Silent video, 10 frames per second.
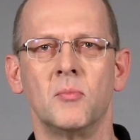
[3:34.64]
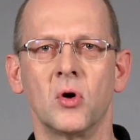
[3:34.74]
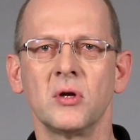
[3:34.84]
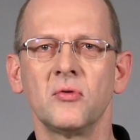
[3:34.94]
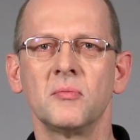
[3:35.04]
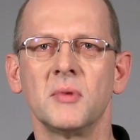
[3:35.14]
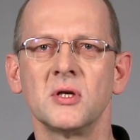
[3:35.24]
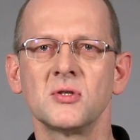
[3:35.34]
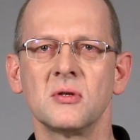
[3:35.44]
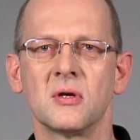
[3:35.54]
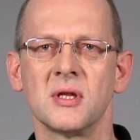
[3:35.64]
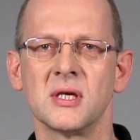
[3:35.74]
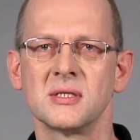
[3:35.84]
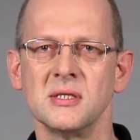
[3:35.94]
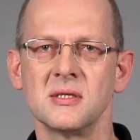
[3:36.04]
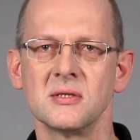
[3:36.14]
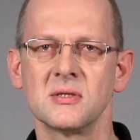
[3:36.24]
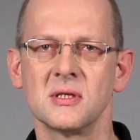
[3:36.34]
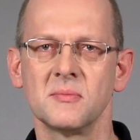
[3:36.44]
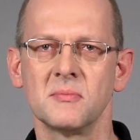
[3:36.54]
More information on the SC
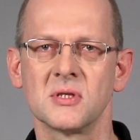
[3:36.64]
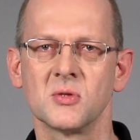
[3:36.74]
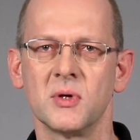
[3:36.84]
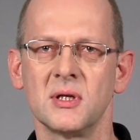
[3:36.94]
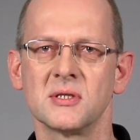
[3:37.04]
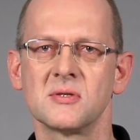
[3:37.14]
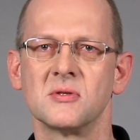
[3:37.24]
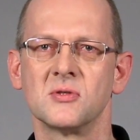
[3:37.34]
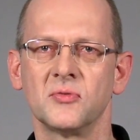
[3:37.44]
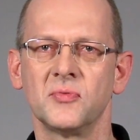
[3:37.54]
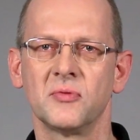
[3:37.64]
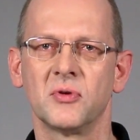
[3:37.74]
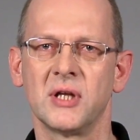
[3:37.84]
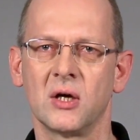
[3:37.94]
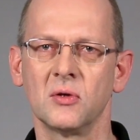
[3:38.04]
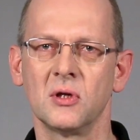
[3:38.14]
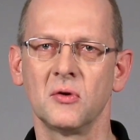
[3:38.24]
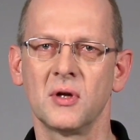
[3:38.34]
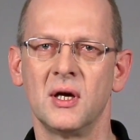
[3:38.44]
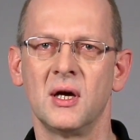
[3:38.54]
system as well as the software for
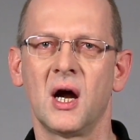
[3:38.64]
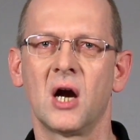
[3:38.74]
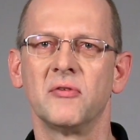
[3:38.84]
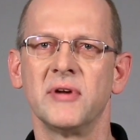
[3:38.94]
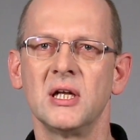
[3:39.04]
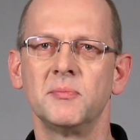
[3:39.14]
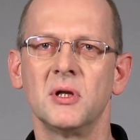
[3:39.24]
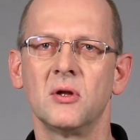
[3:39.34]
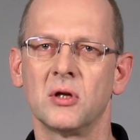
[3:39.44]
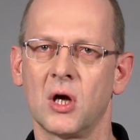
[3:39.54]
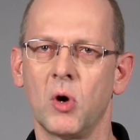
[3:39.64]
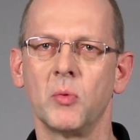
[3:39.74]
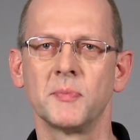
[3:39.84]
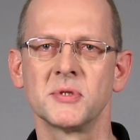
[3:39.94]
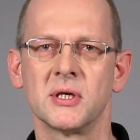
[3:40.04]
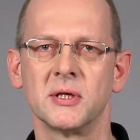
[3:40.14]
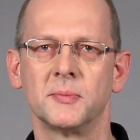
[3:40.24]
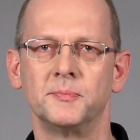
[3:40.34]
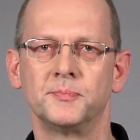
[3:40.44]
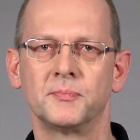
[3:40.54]
download are available on our website.
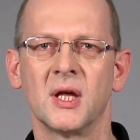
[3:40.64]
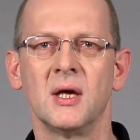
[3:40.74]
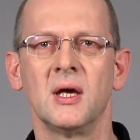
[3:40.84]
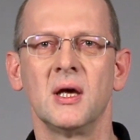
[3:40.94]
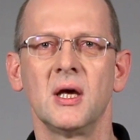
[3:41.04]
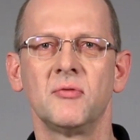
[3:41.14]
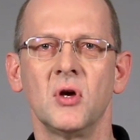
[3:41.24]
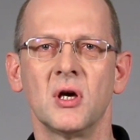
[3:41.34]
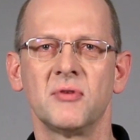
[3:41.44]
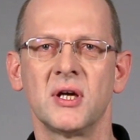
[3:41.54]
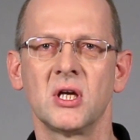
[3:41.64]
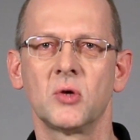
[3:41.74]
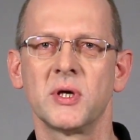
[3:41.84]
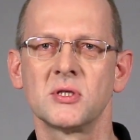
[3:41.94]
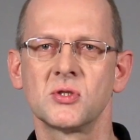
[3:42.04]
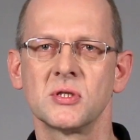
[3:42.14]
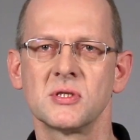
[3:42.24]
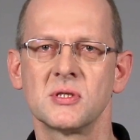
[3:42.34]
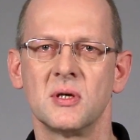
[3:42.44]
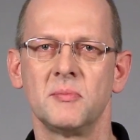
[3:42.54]
If you have any
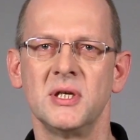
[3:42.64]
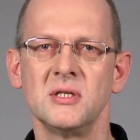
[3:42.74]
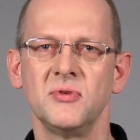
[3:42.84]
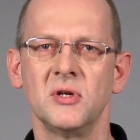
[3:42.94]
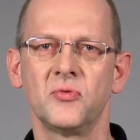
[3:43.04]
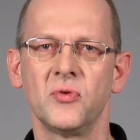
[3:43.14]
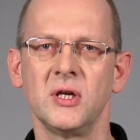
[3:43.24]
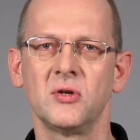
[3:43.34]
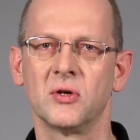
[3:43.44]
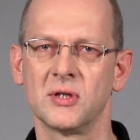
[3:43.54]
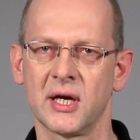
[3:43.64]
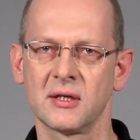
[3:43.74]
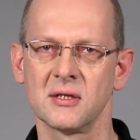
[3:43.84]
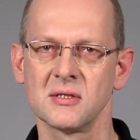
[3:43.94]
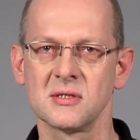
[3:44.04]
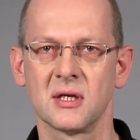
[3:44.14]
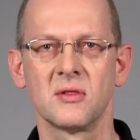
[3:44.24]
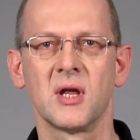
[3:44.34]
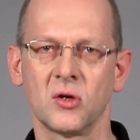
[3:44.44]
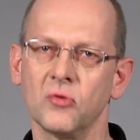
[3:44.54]
questions, please feel free to contact us
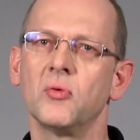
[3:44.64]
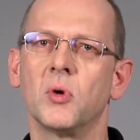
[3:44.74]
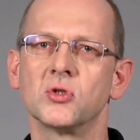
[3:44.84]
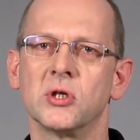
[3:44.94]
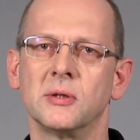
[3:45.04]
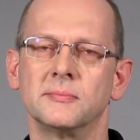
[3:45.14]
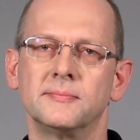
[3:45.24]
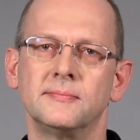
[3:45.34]
and thank you for watching.